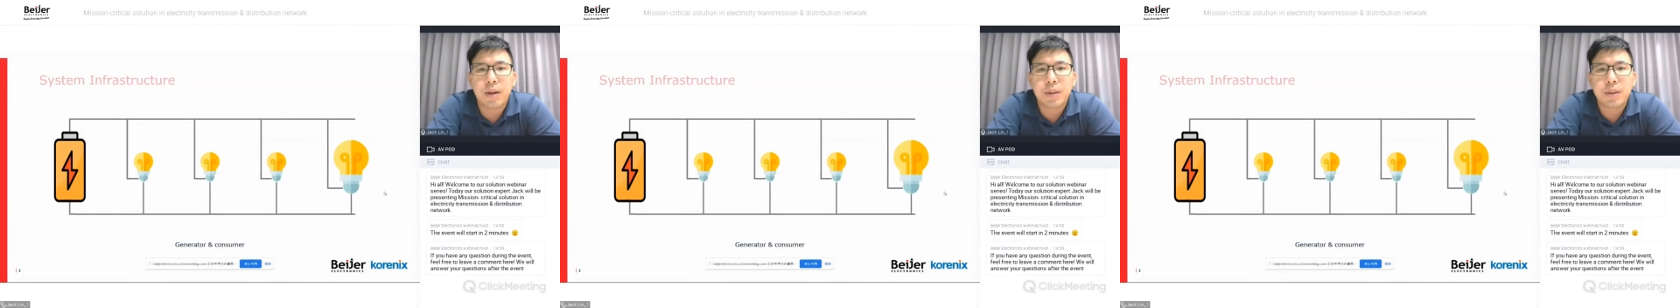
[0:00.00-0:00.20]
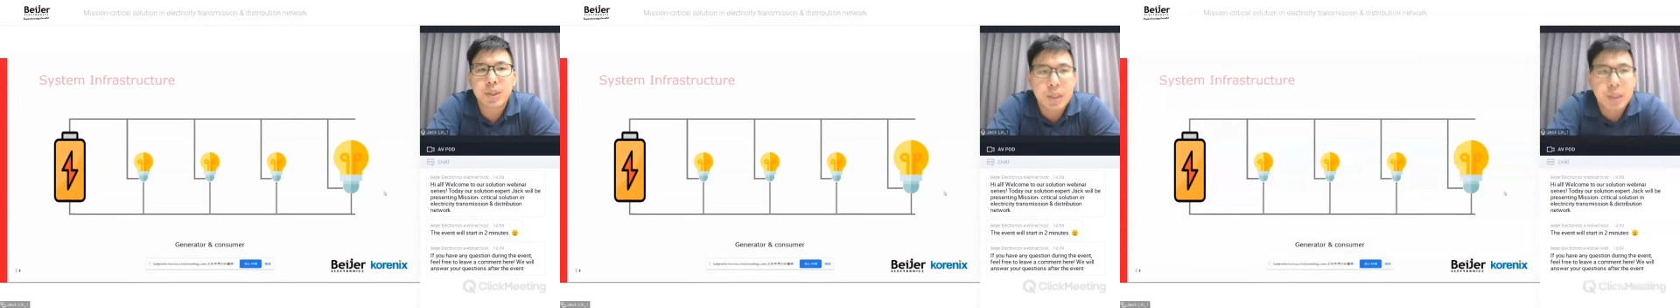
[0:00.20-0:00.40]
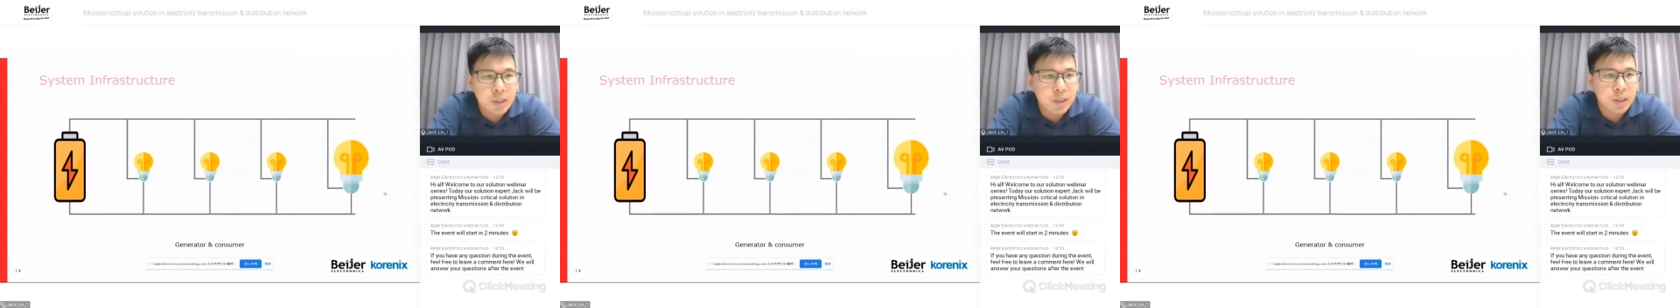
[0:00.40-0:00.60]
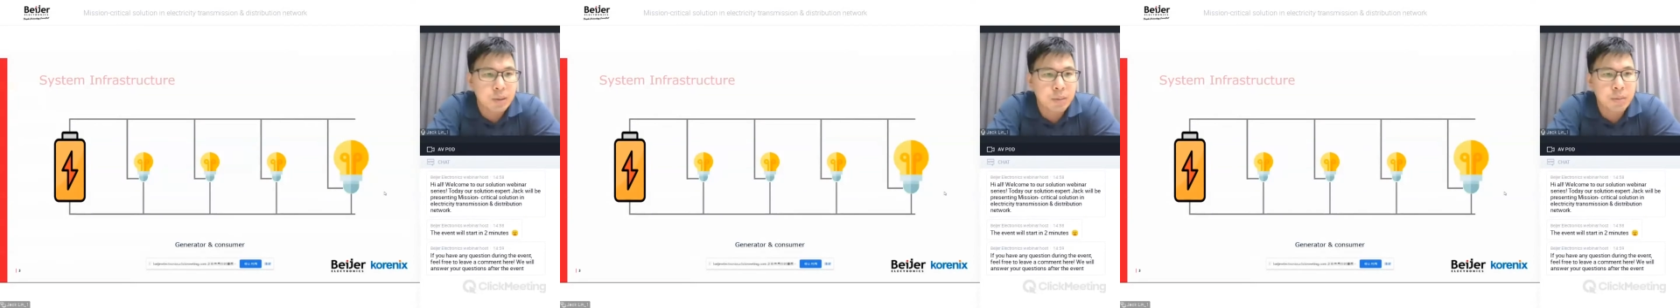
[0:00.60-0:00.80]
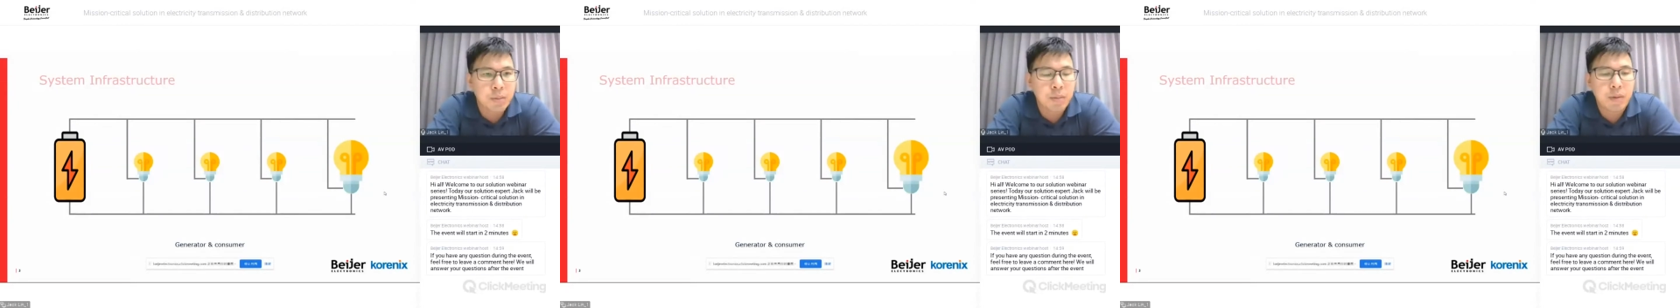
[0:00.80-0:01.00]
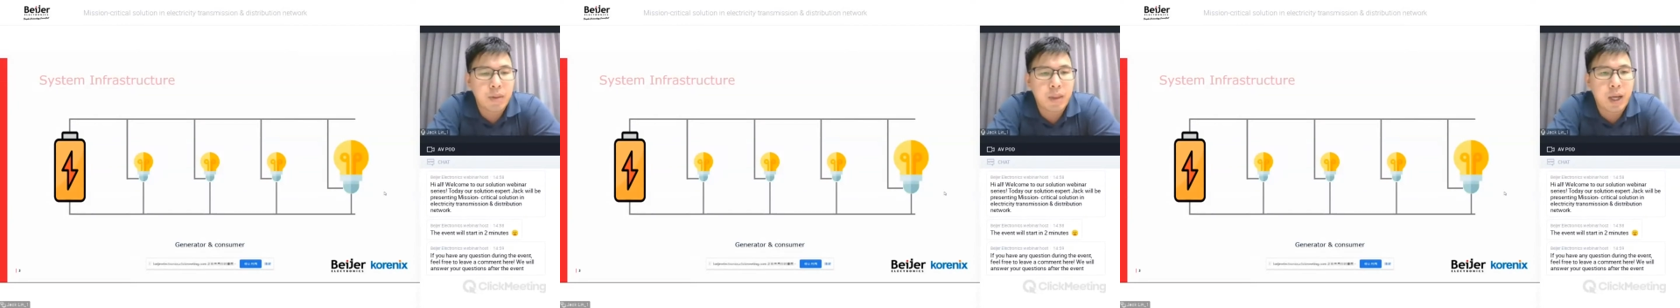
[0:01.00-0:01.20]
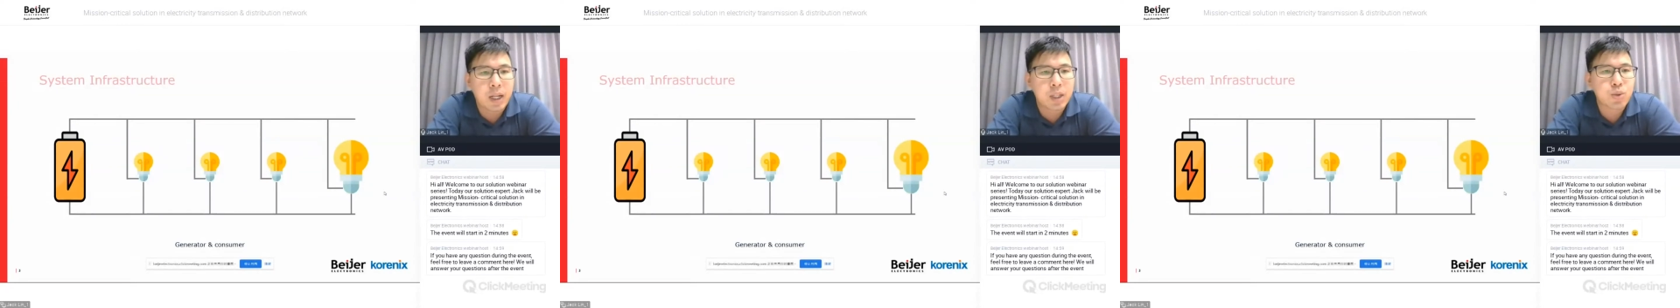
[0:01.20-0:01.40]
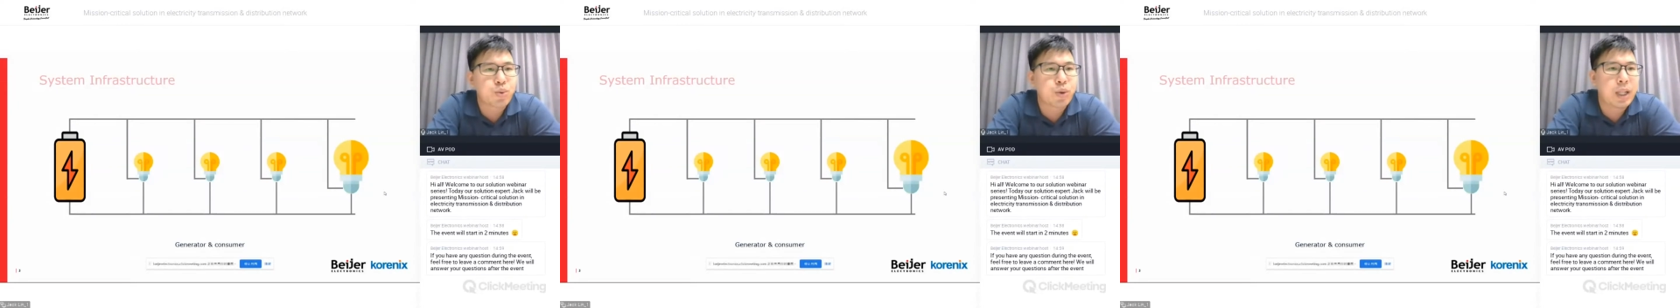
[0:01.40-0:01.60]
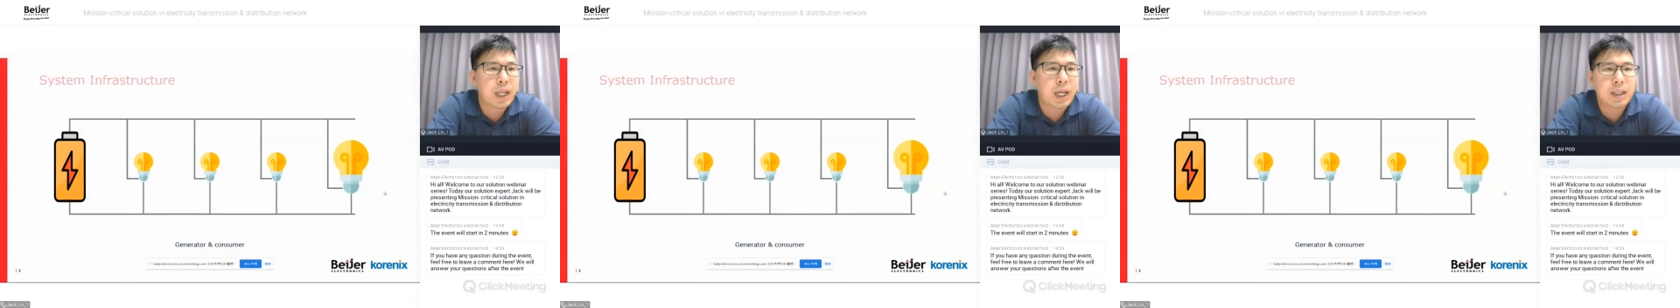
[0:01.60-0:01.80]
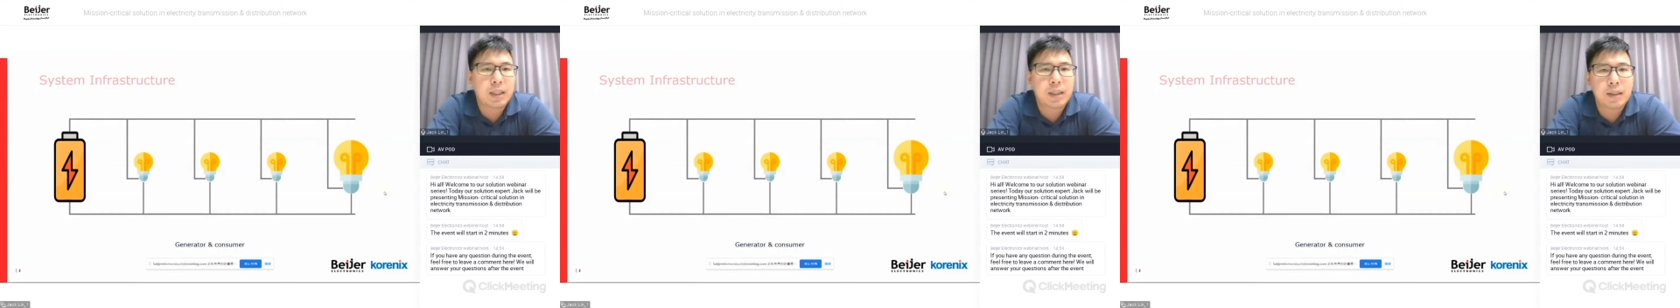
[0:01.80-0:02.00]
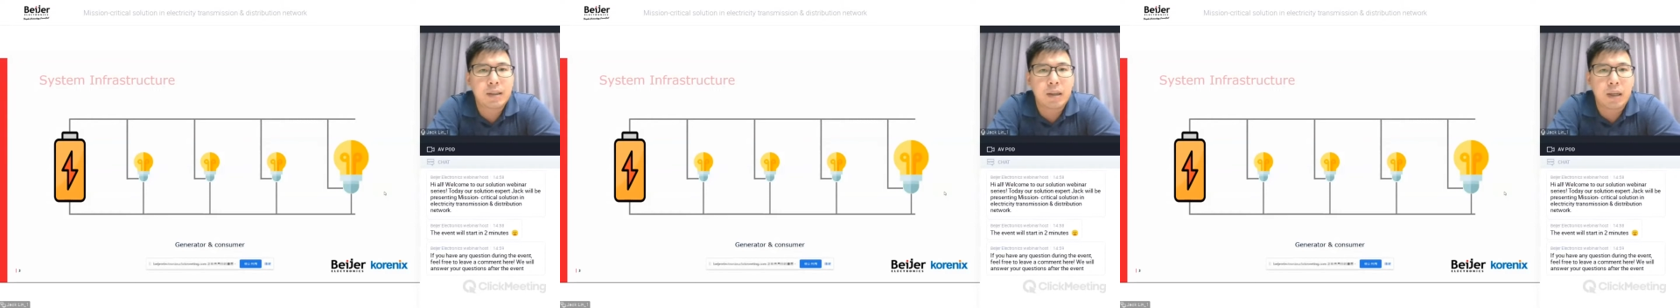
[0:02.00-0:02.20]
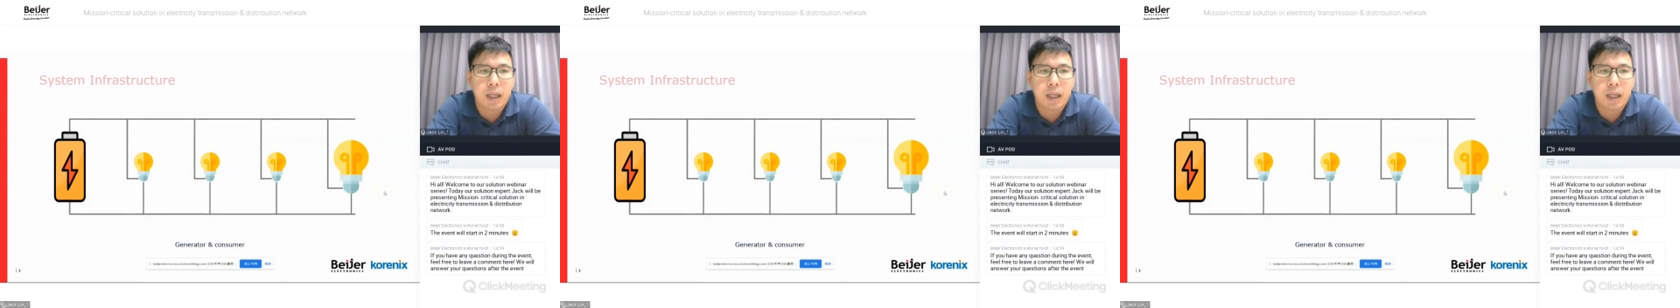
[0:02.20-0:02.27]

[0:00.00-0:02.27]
system that is related